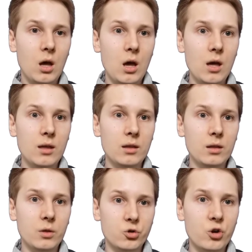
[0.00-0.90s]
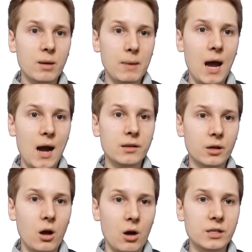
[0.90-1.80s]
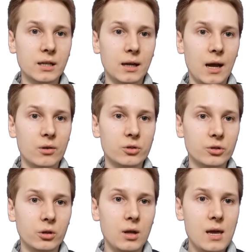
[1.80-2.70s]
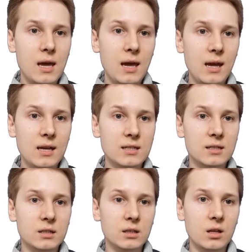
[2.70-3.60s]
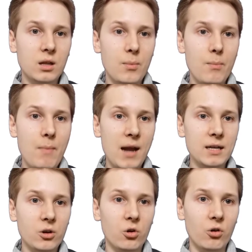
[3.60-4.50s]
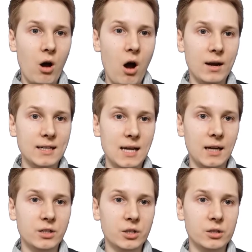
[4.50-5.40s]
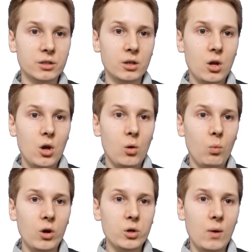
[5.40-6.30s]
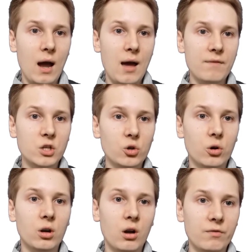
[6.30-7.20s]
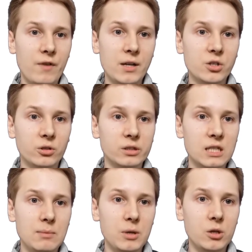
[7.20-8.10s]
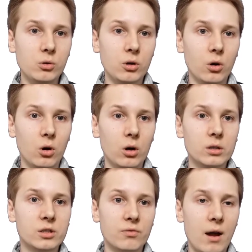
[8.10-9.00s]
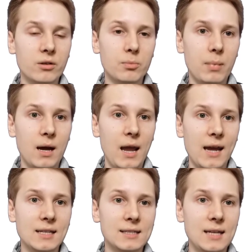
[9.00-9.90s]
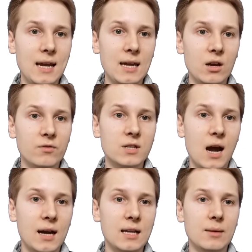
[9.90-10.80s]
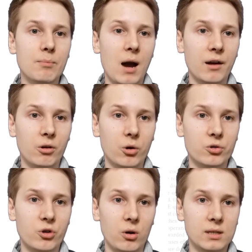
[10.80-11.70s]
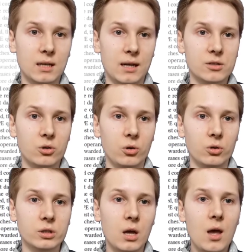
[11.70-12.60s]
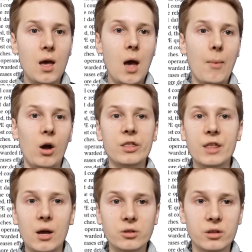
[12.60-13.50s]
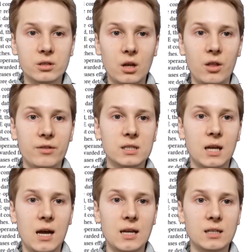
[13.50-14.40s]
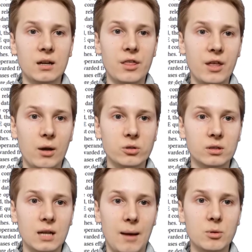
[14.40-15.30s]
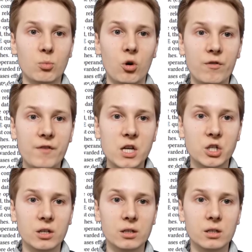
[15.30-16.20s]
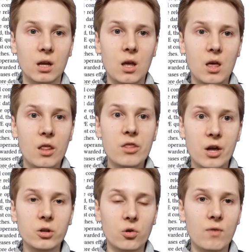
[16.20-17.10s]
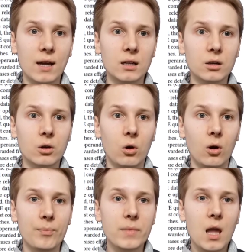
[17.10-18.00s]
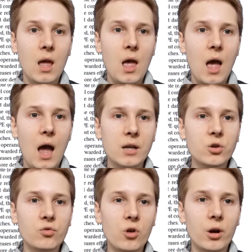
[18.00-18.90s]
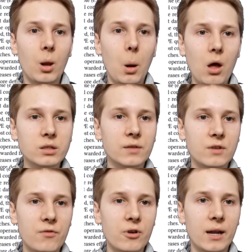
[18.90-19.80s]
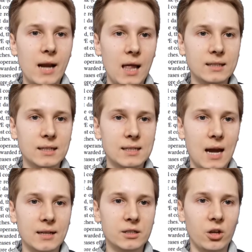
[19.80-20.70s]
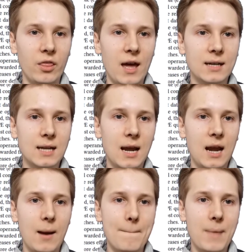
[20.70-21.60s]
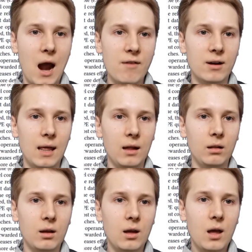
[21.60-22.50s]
the trick behind the Guardian Council, is many core architectures. What you have is your conventional CPU core surrounded by a sea of tiny microcontroller-sized cores, about 1,000th of the size and 1,000 times more efficient than your regular core. And you run lots of different analysis tasks on that in parallel,